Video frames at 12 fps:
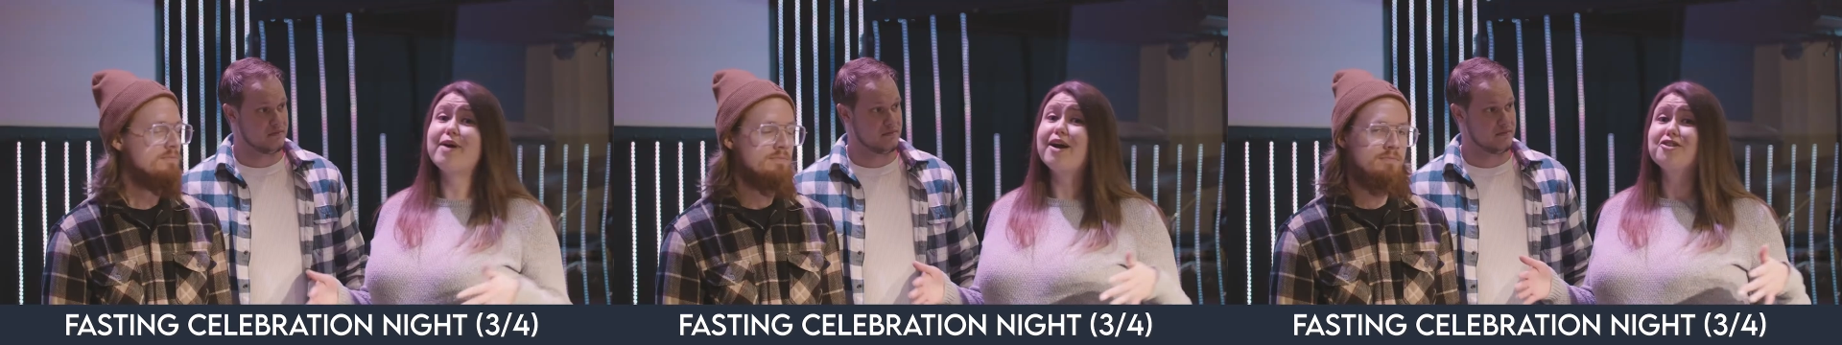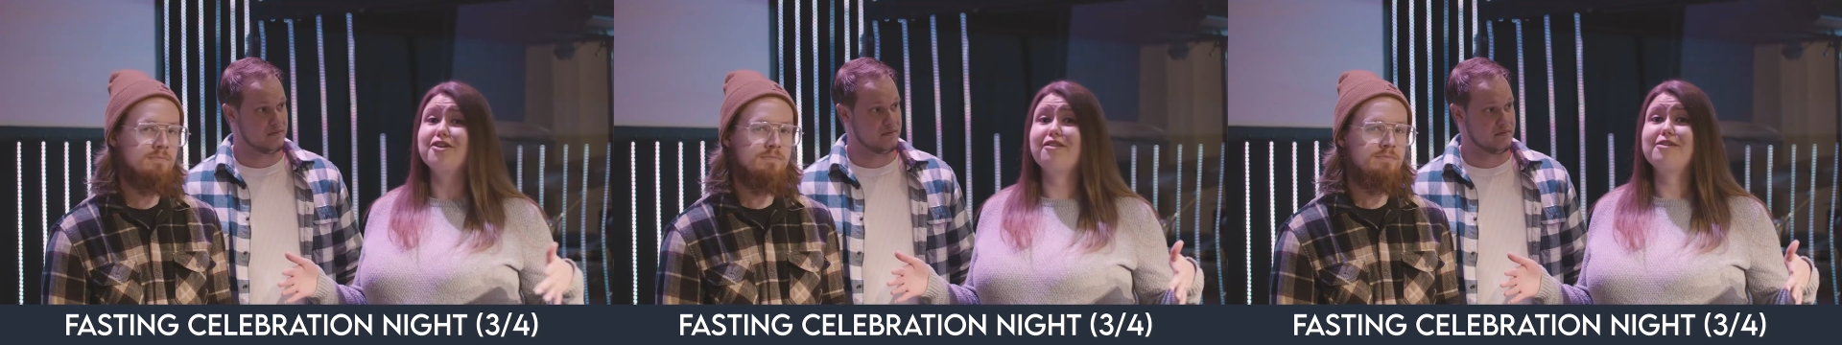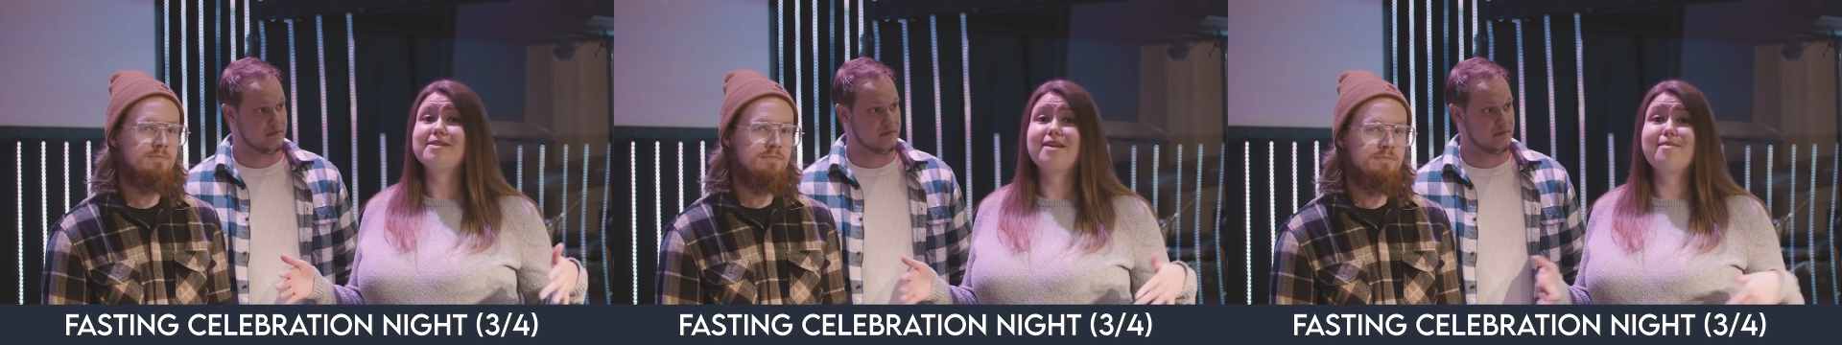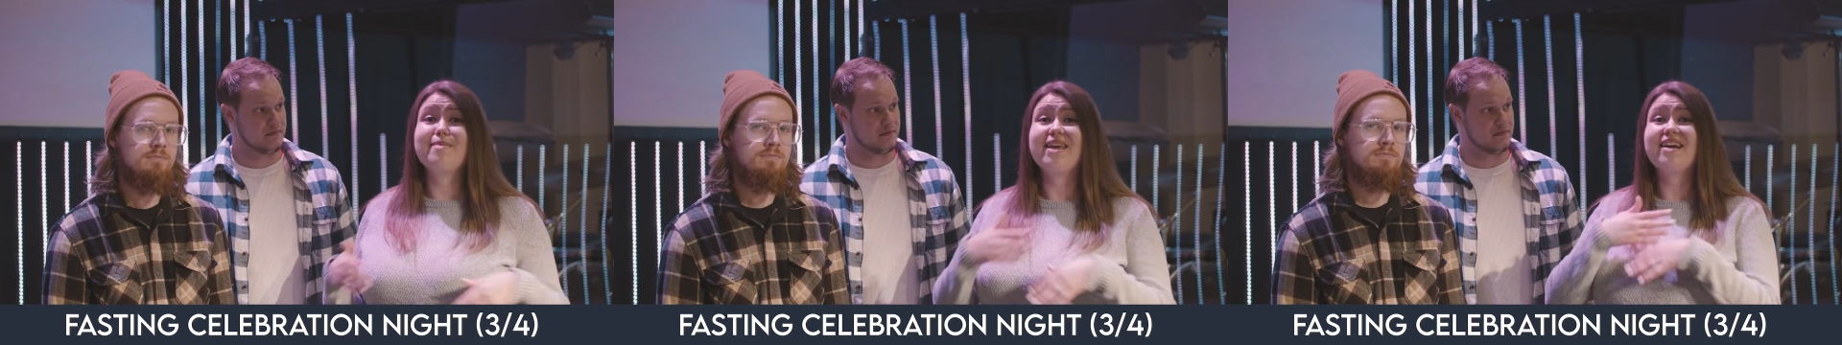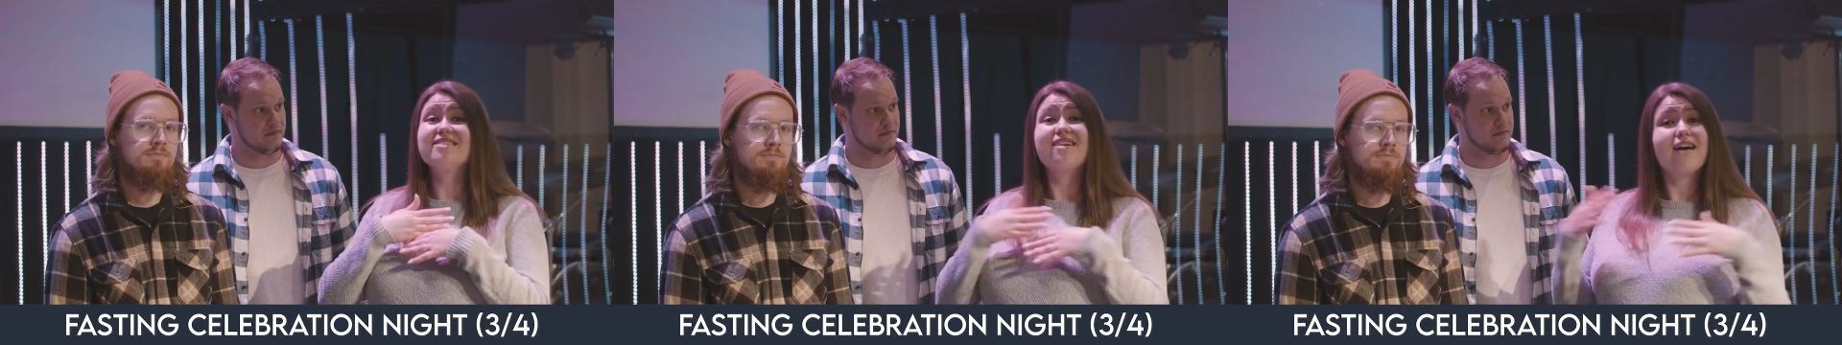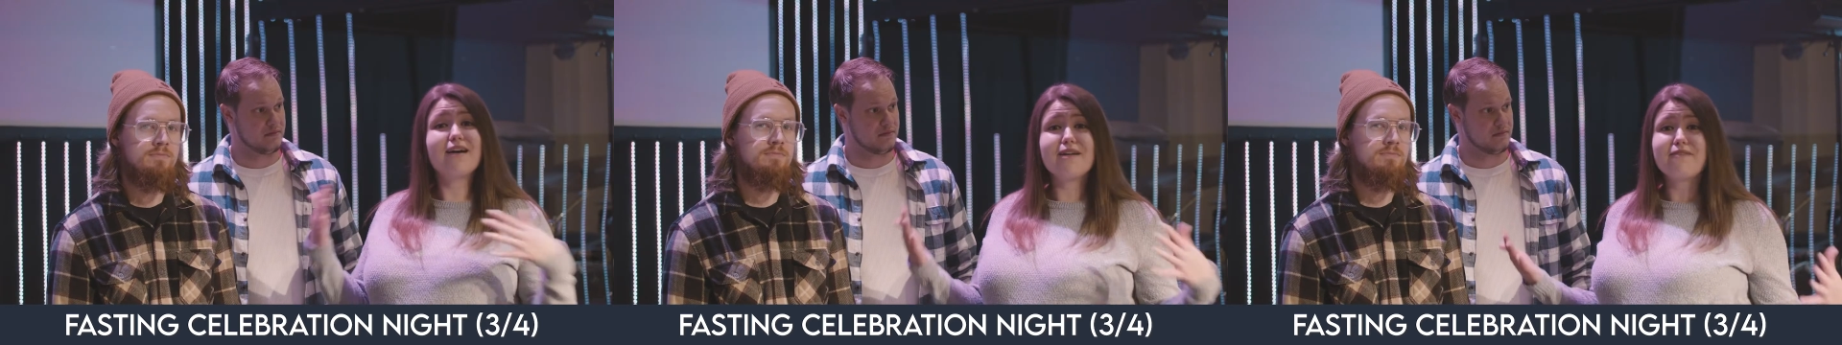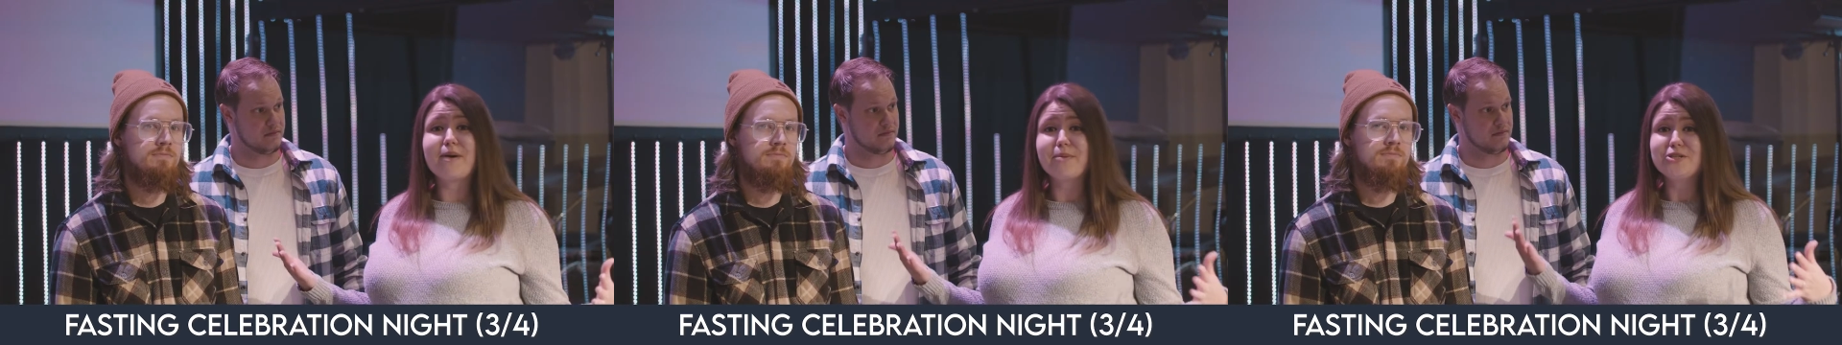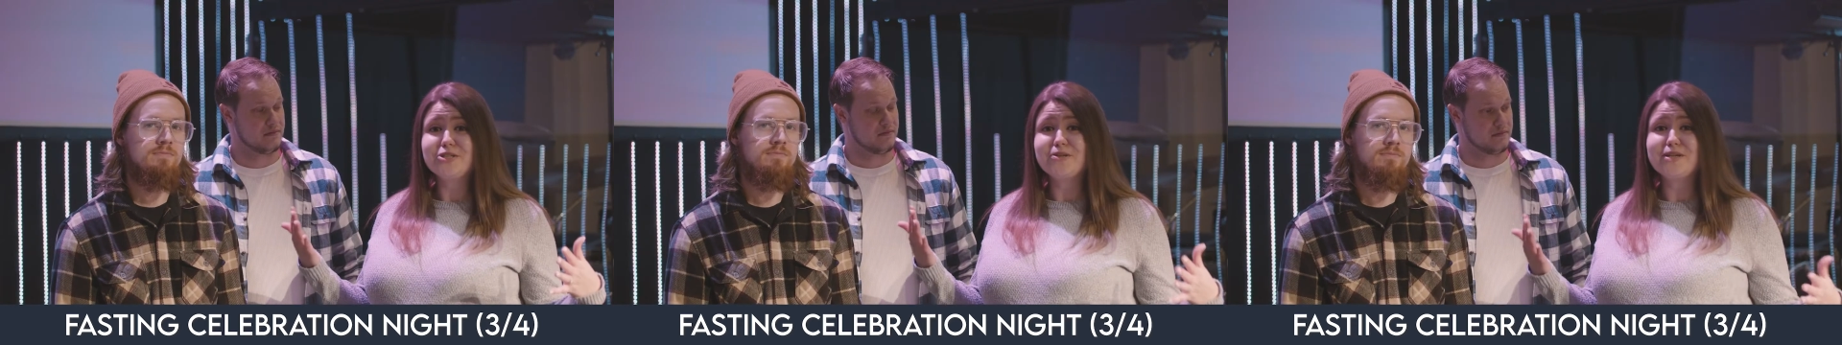Speaker 1: So actually, there's gonna be a ton of
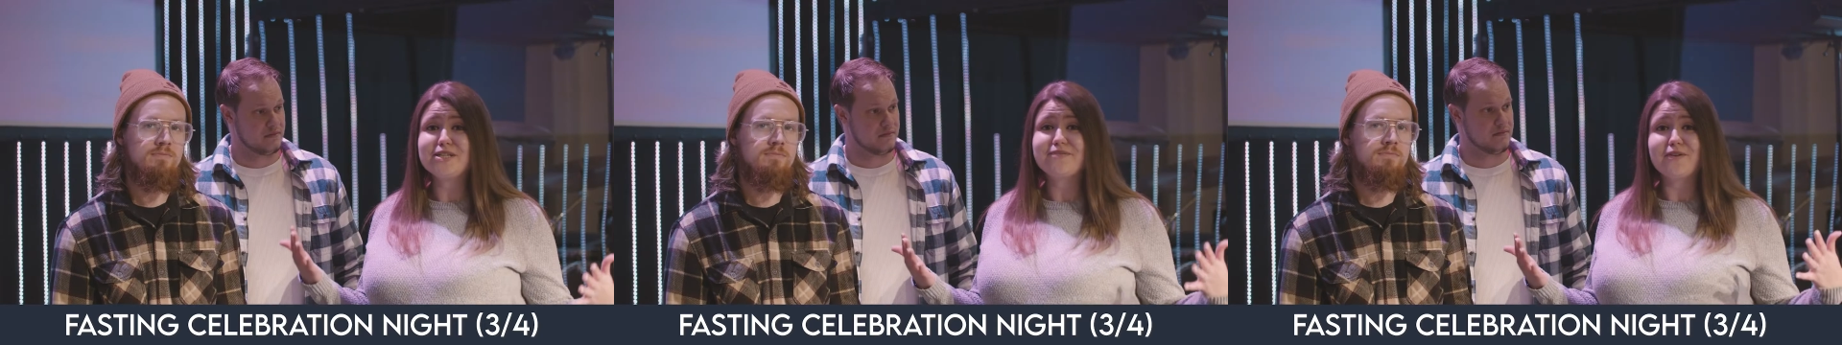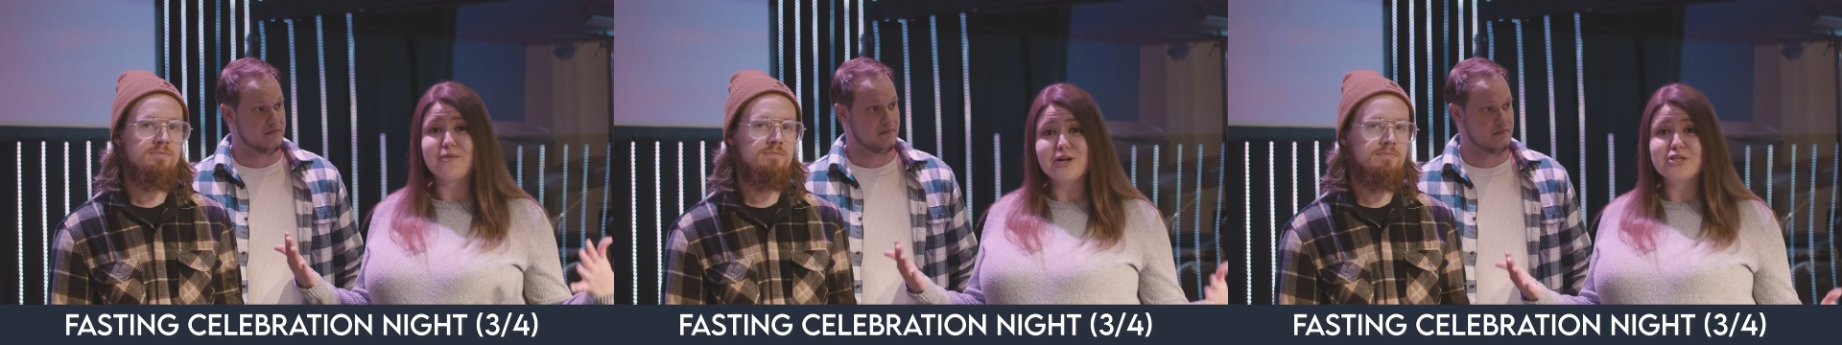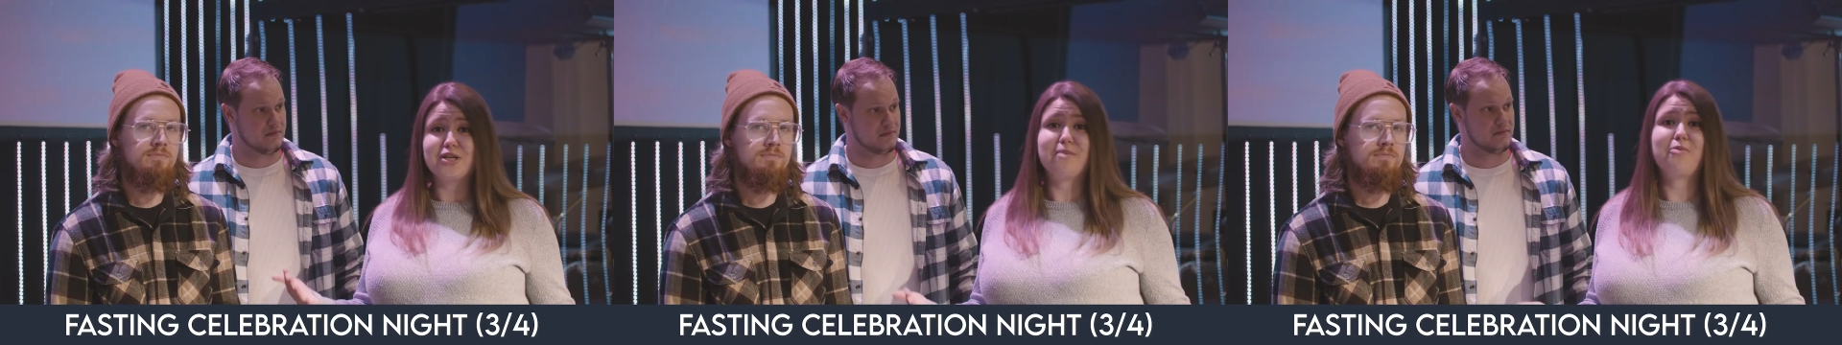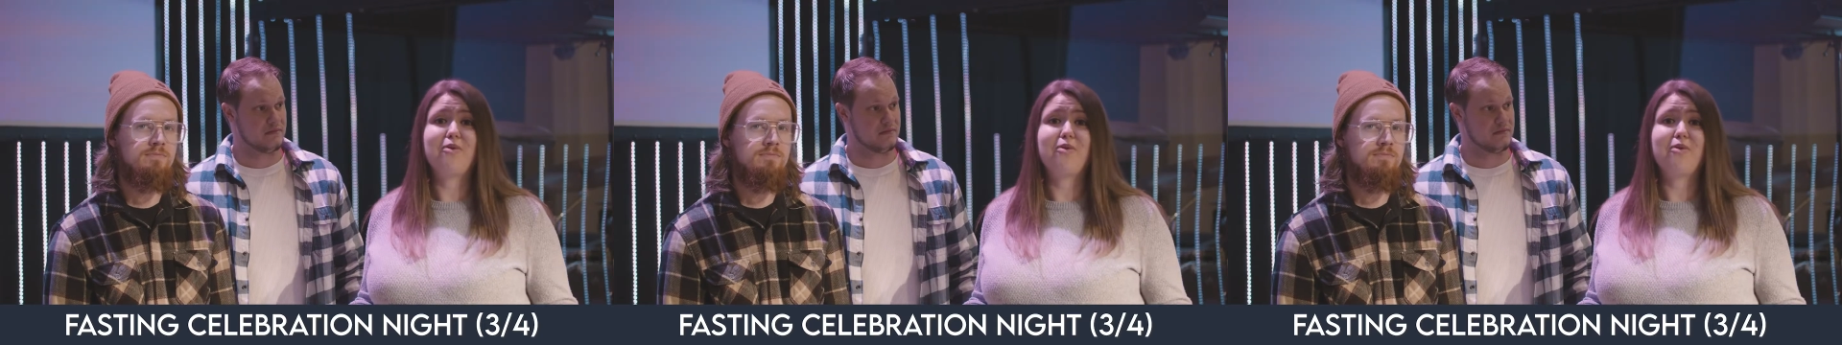opportunities for worship